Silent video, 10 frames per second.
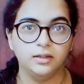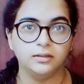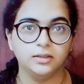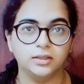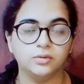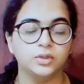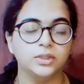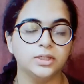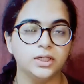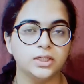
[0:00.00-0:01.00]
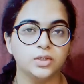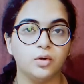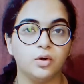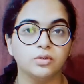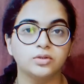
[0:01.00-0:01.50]
the golden ratio
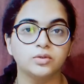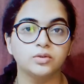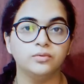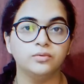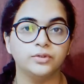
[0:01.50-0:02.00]
also